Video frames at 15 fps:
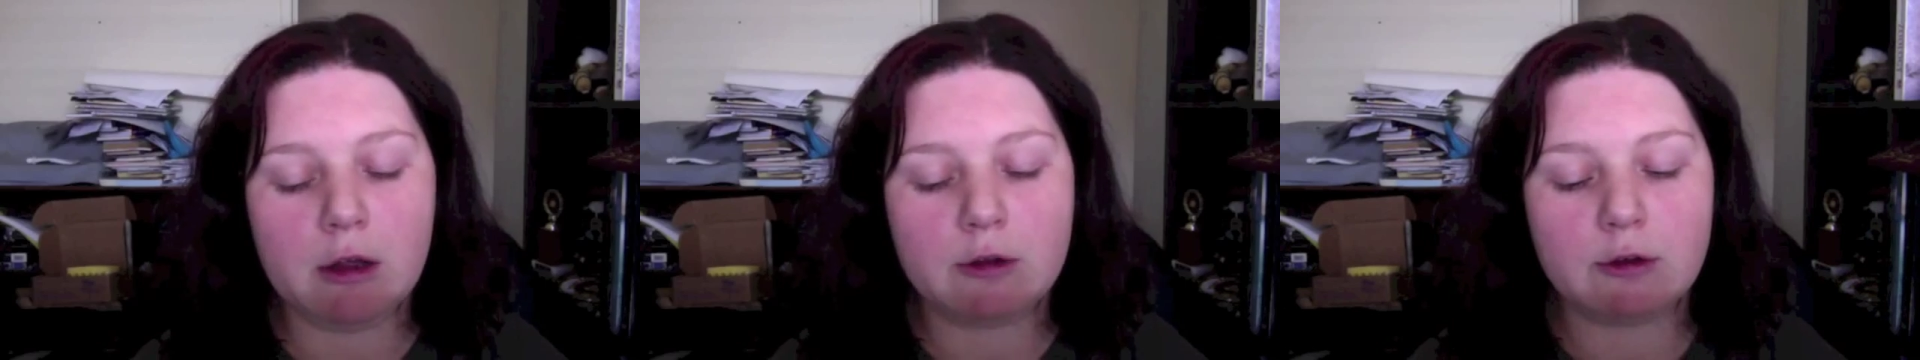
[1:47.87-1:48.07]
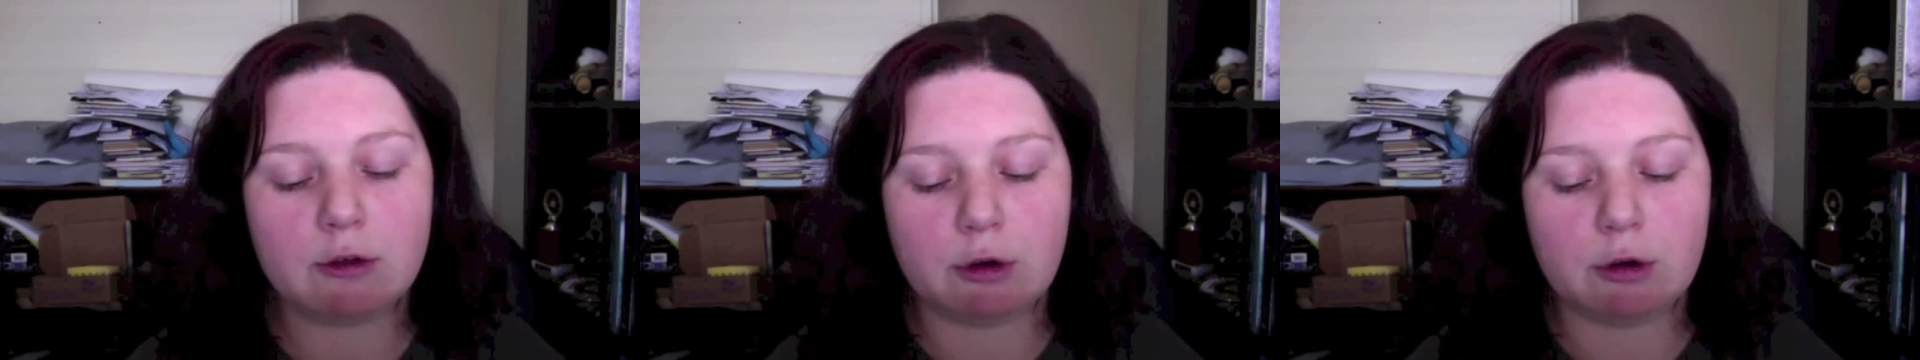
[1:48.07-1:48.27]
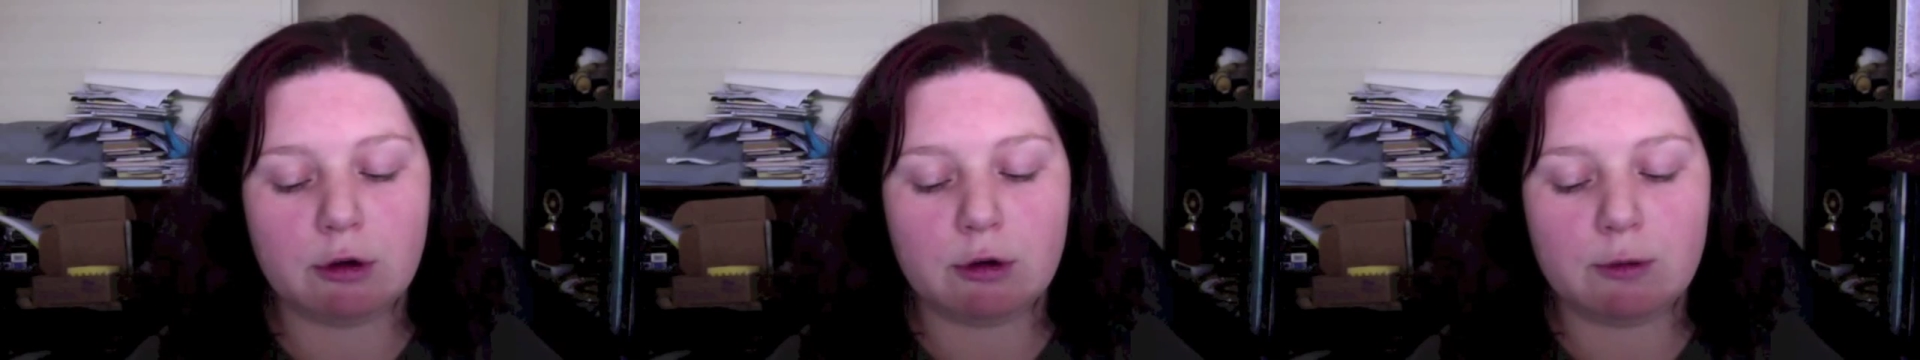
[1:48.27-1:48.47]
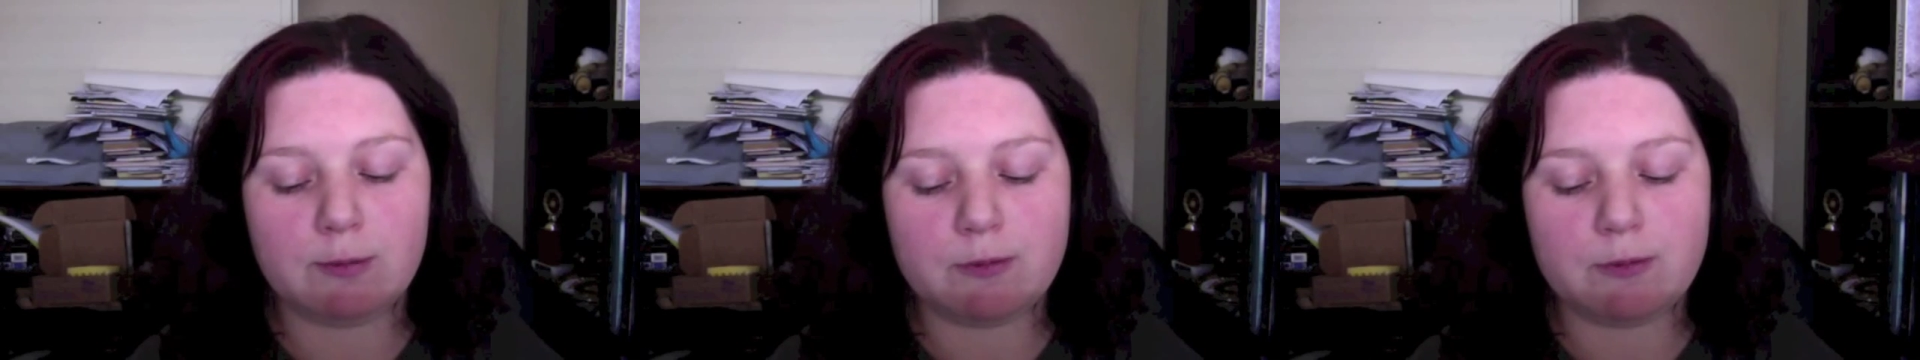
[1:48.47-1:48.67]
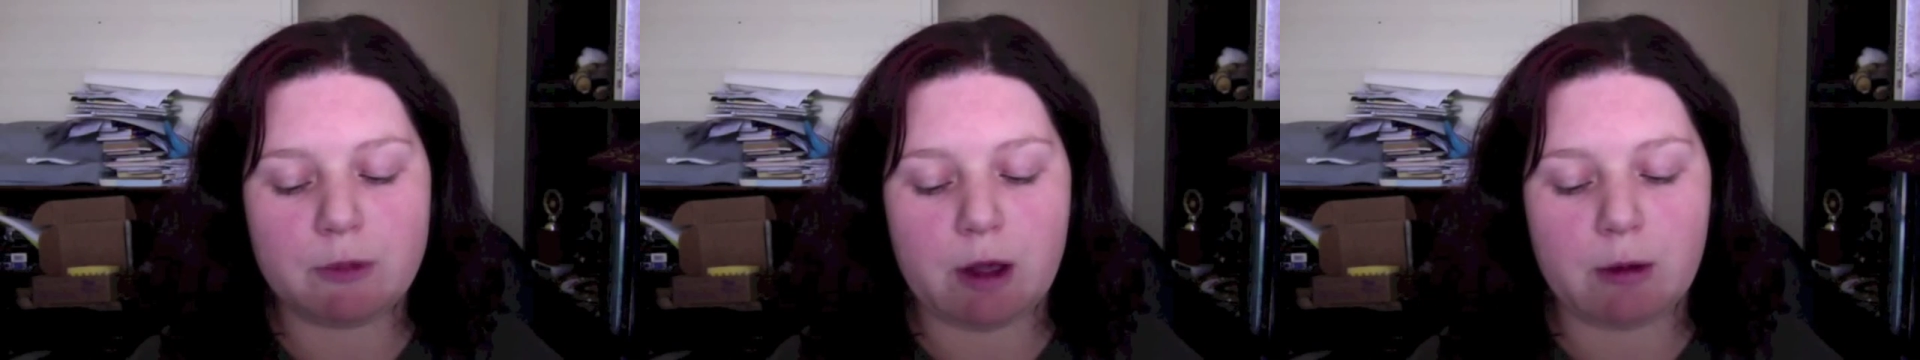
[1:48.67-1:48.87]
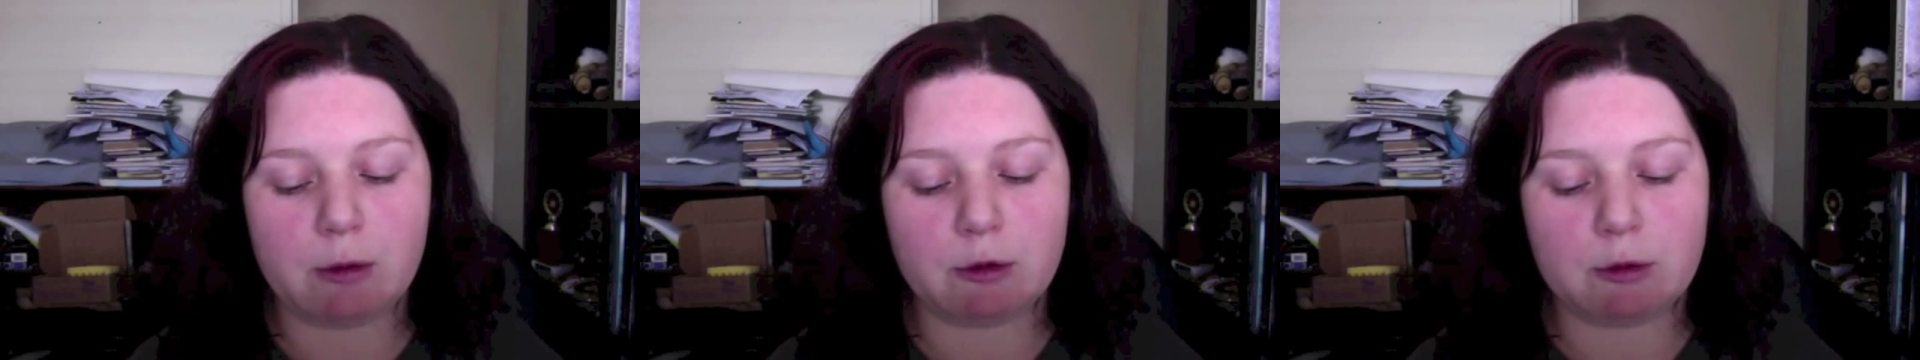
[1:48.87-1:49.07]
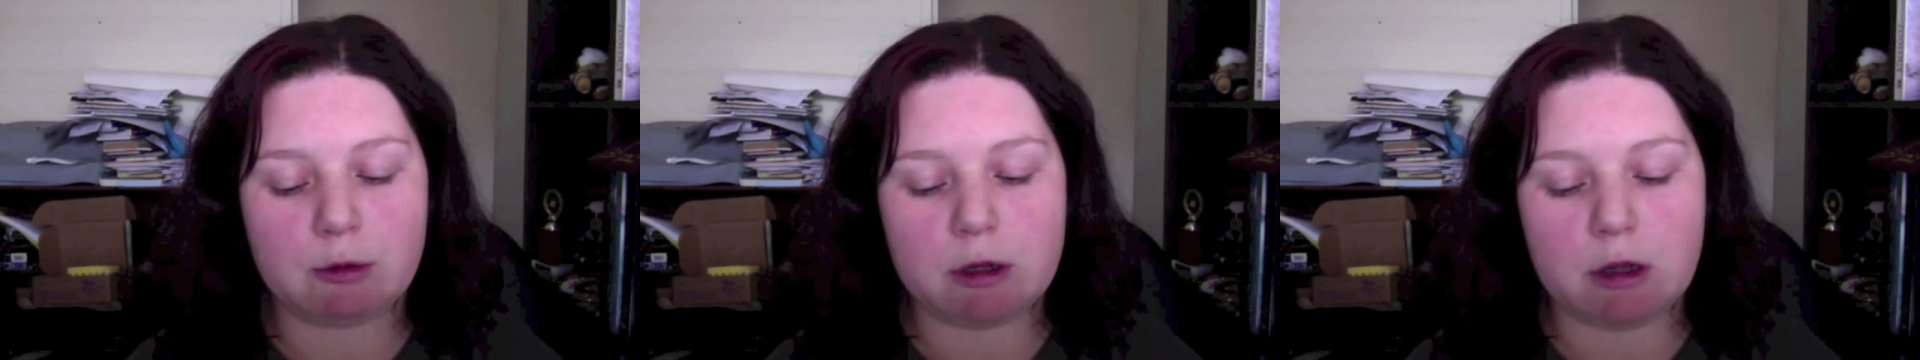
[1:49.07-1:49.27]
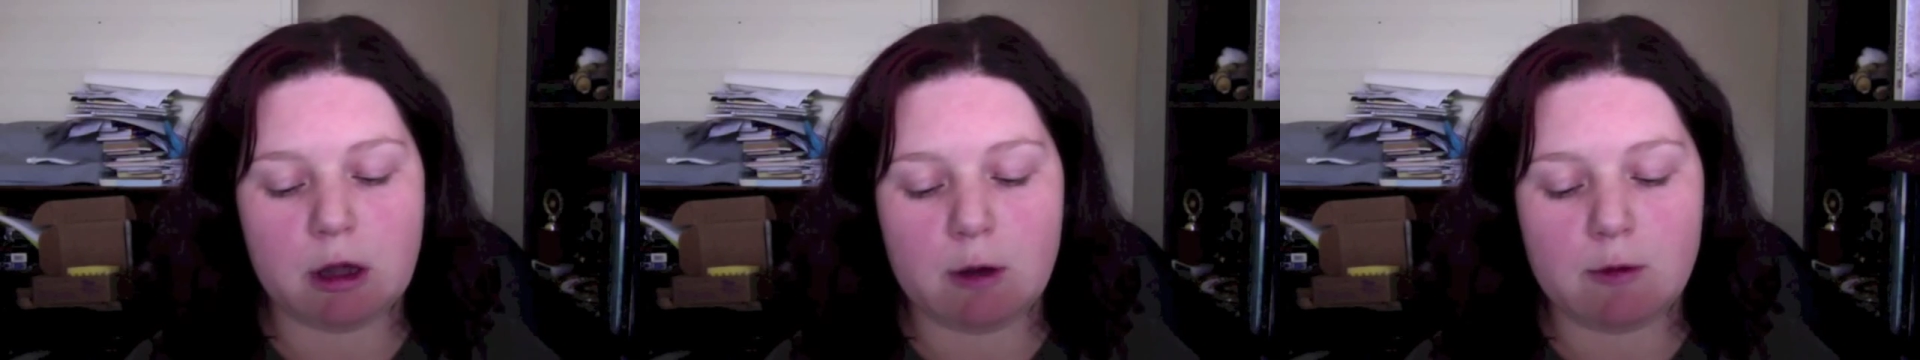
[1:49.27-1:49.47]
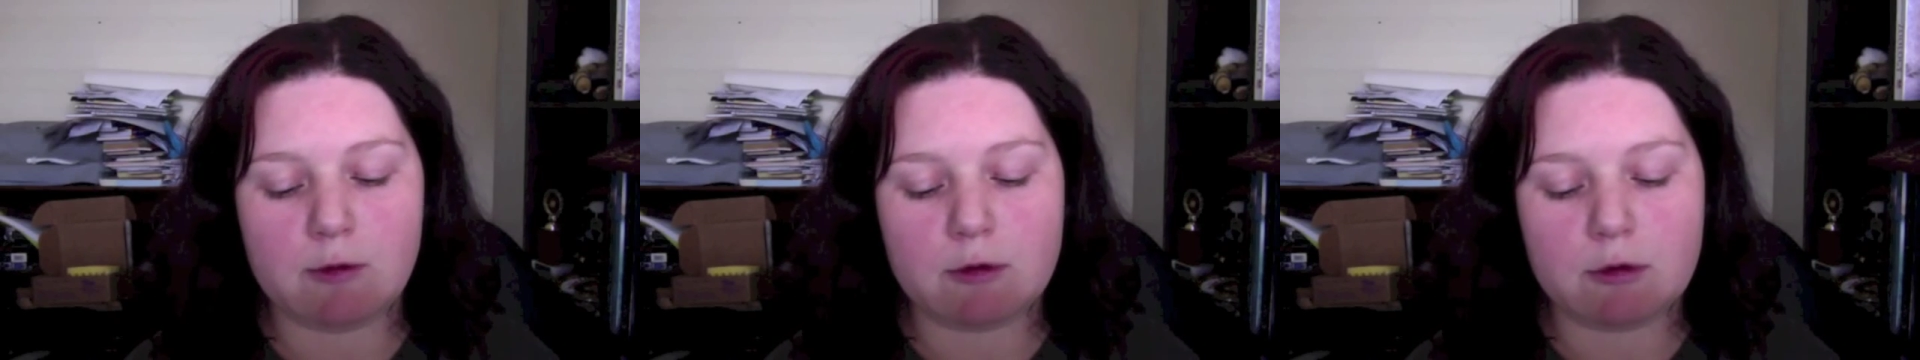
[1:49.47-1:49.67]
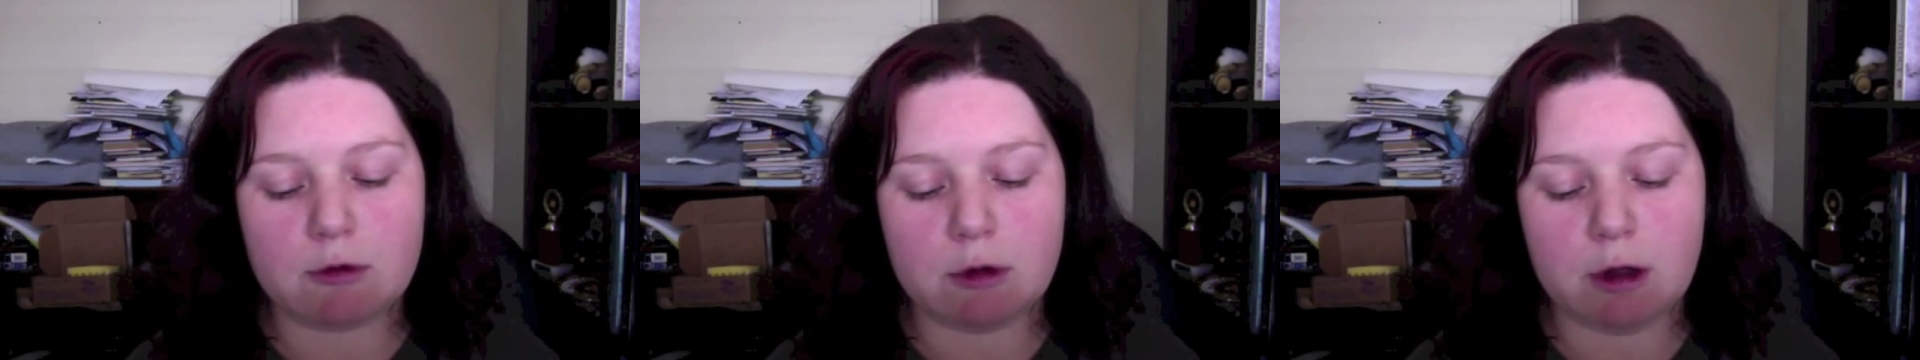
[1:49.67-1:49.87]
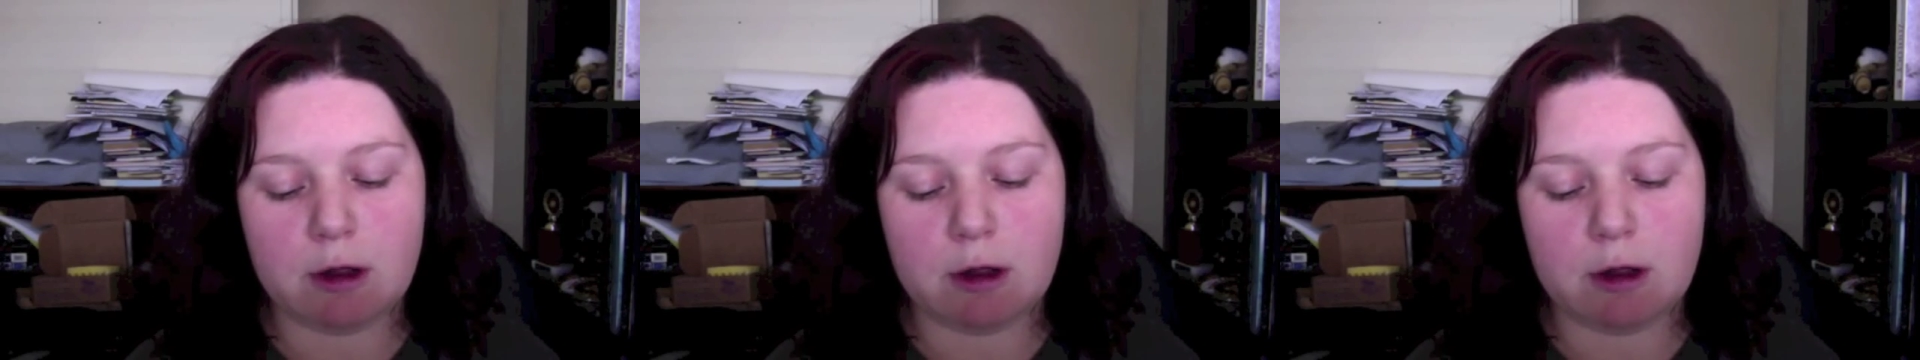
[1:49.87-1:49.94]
so that was really helpful,